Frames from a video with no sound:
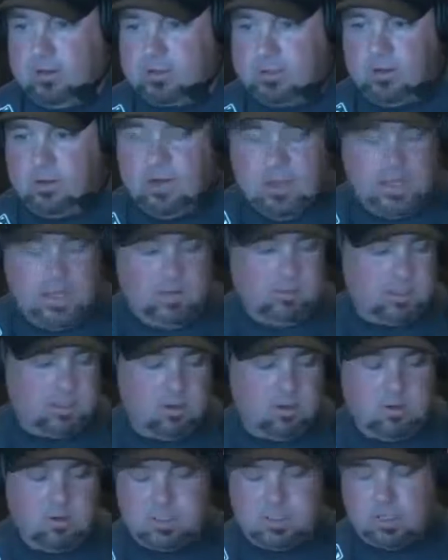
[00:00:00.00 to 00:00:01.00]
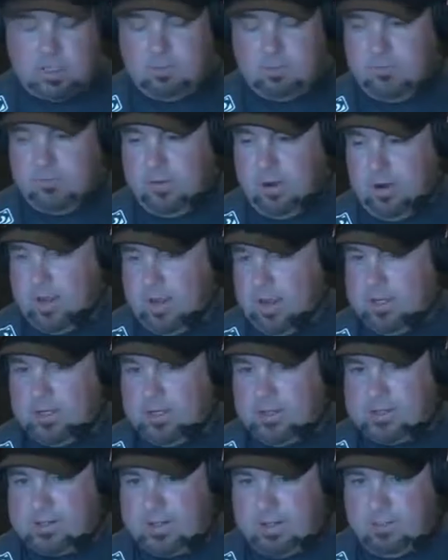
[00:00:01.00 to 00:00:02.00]
So he was throwing a couple
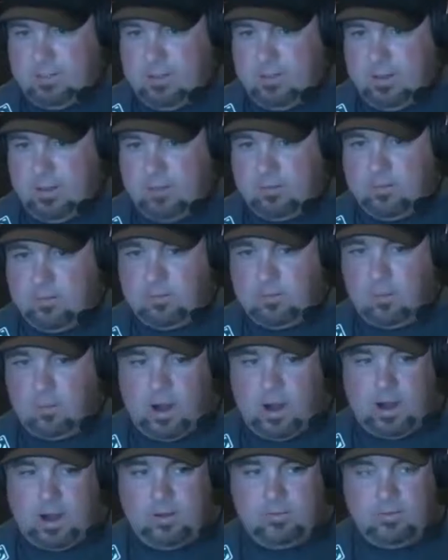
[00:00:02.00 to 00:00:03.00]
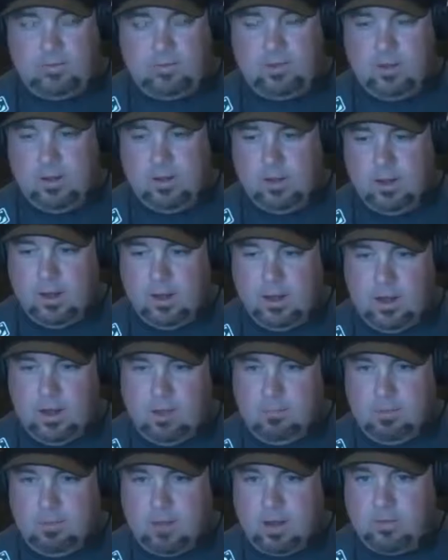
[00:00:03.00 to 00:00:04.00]
variations. I think maybe he threw it twice.
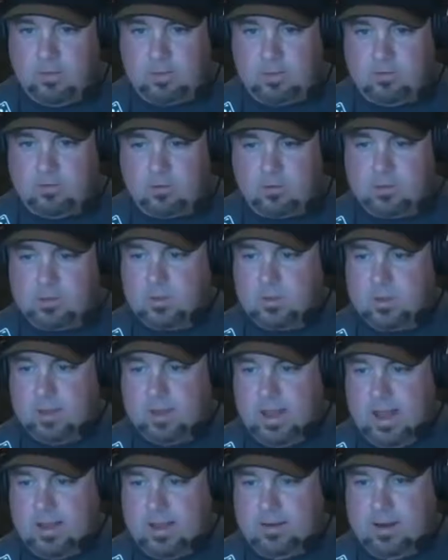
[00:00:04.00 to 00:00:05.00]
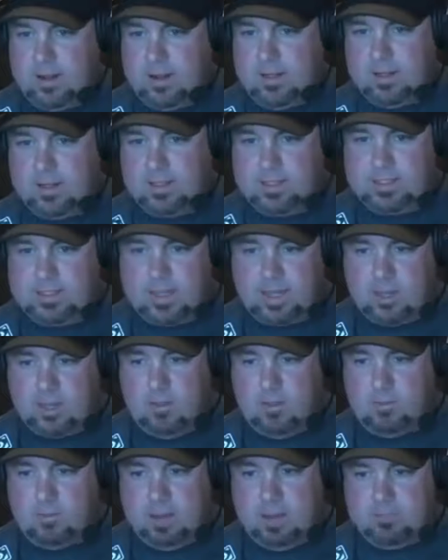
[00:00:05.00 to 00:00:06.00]
Um, I don't think the first one landed. I think the
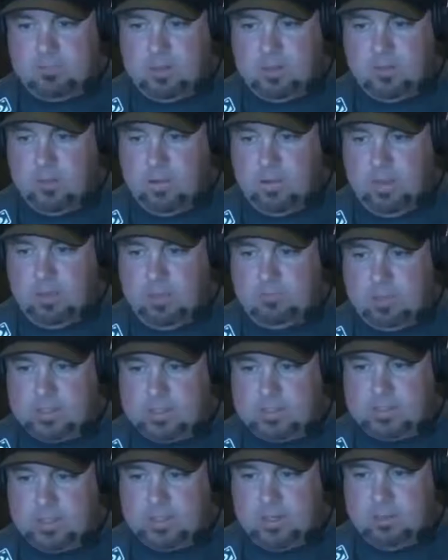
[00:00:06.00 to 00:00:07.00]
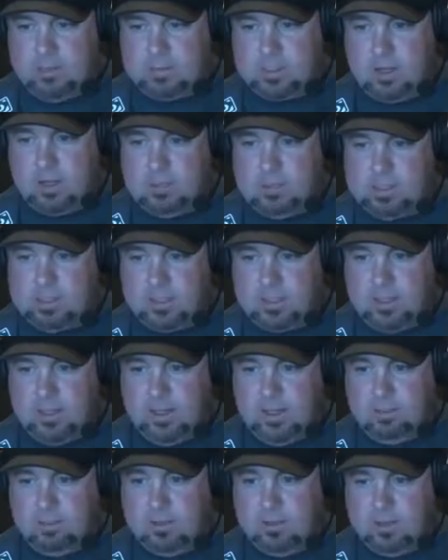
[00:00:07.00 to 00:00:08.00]
second one might be the one that busted up Zombie's
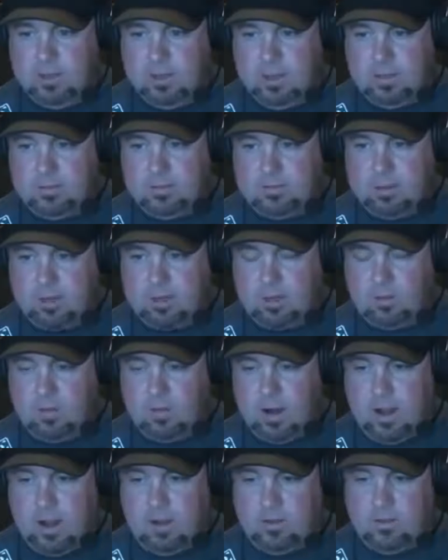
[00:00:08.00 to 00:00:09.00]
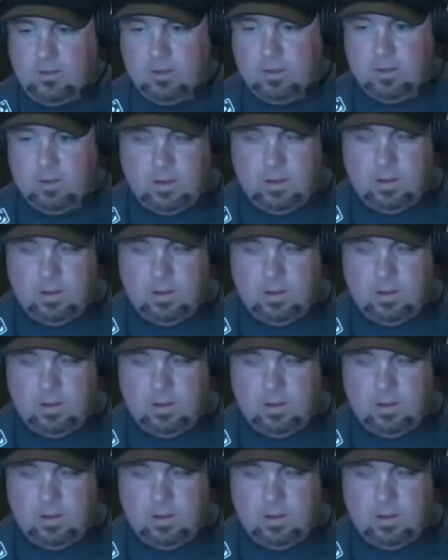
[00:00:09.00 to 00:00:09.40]
lip in the second round.